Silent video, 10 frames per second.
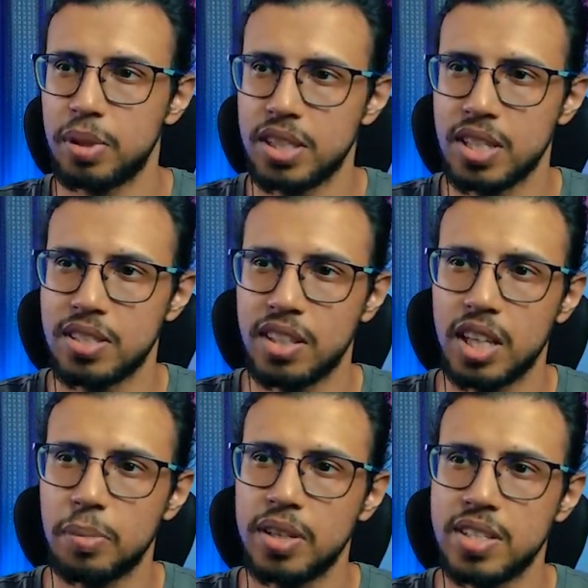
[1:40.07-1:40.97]
but just
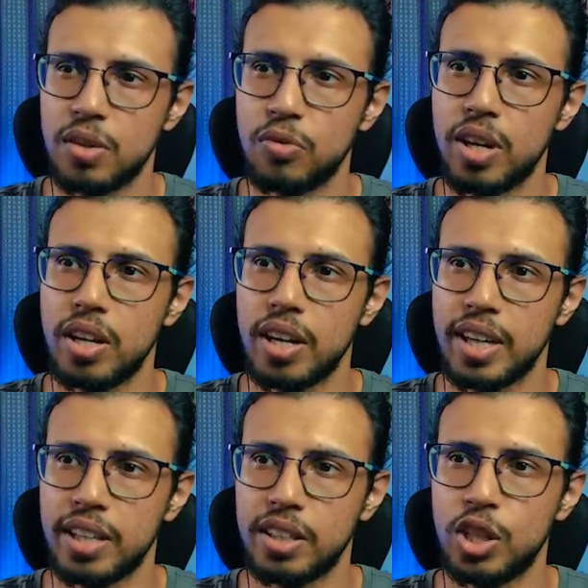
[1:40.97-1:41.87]
keep it somewhere
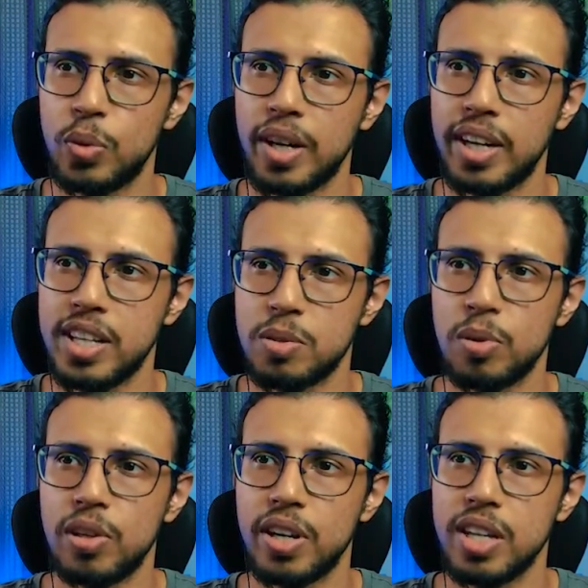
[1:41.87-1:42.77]
like in the 20
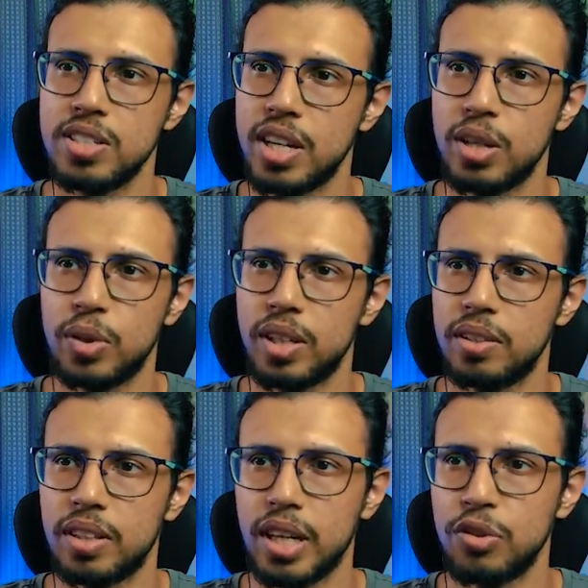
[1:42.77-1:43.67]
decibel range, and you
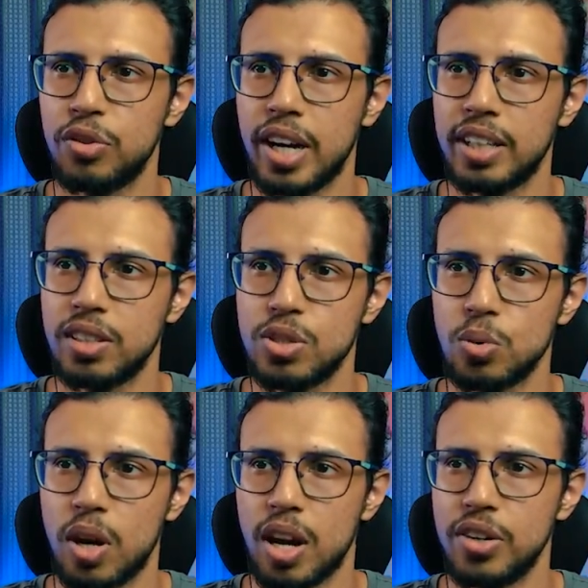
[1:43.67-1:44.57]
can kind of crank this to
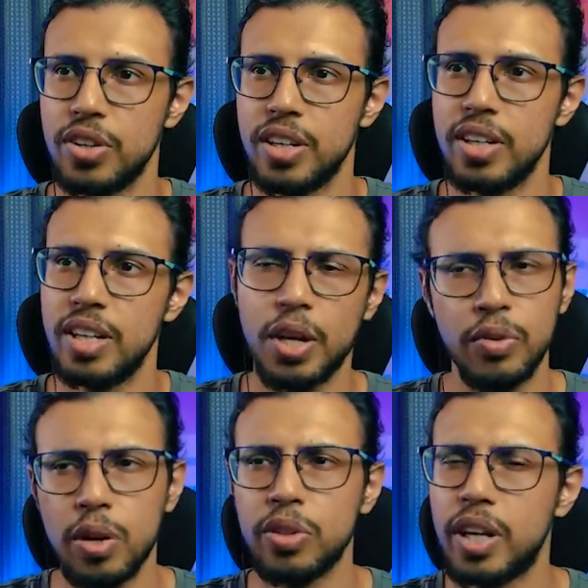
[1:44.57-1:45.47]
100. I
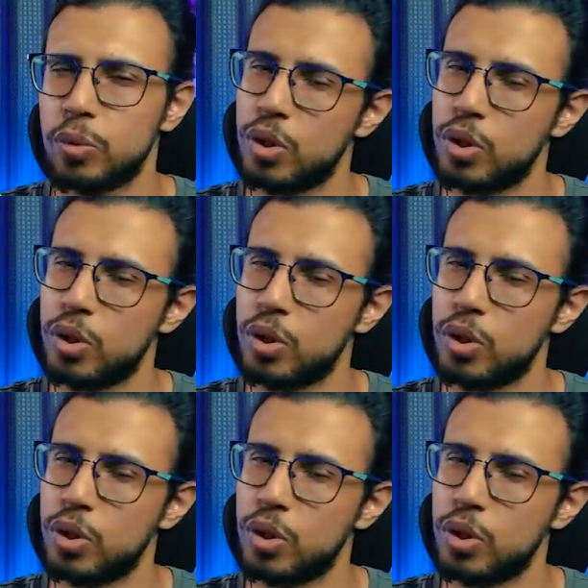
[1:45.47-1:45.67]
found that it